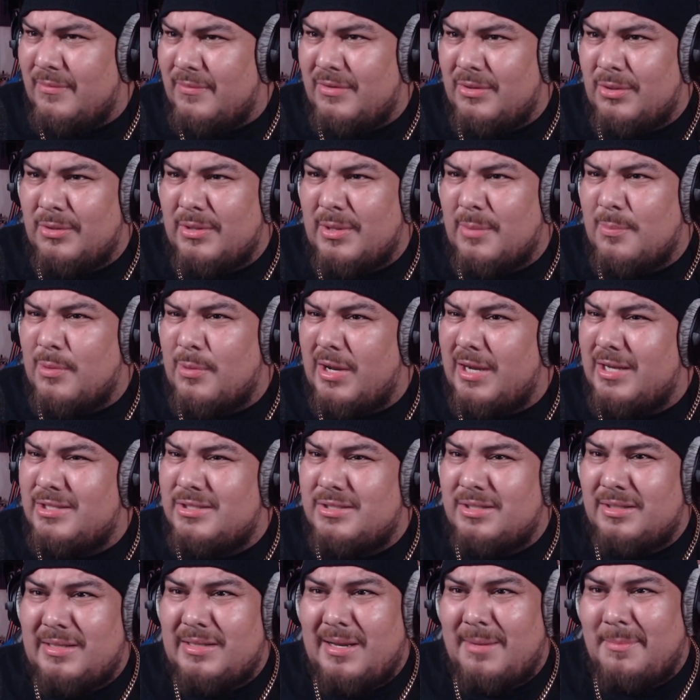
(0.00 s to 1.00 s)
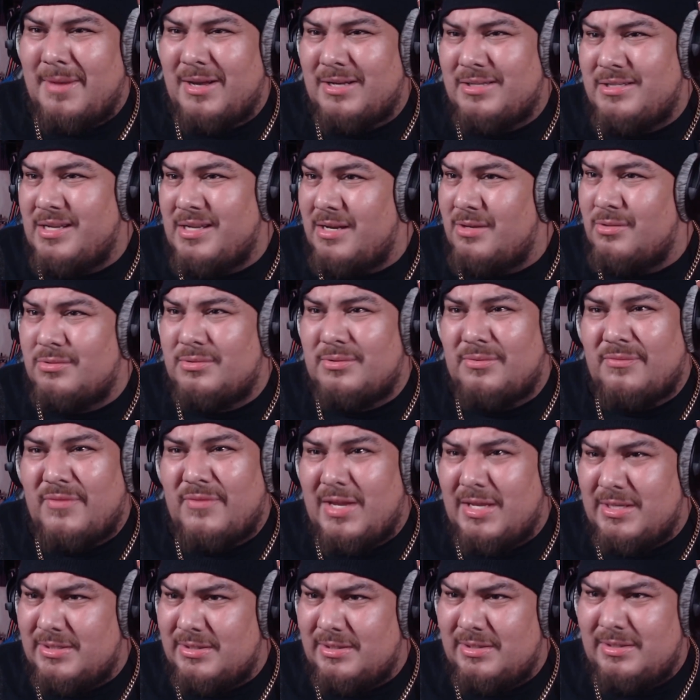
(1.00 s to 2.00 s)
Even though they probably shut down my channels
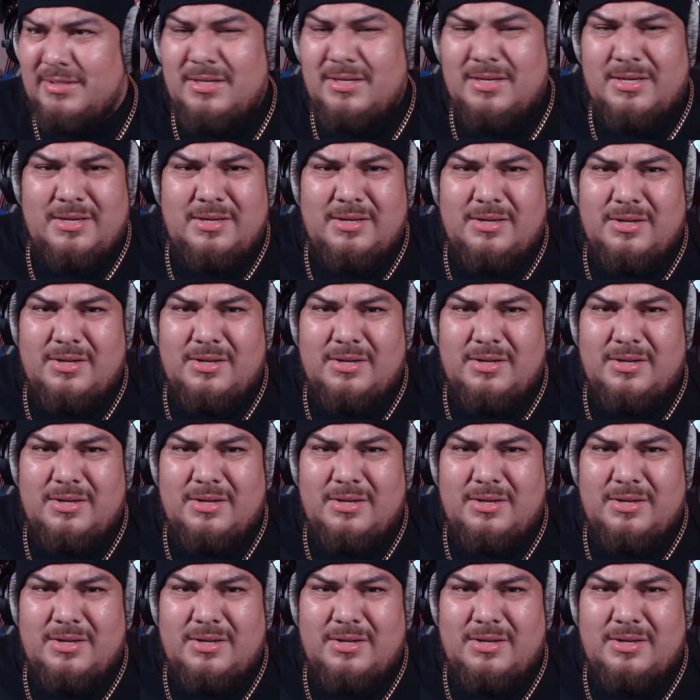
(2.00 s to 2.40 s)
eventually,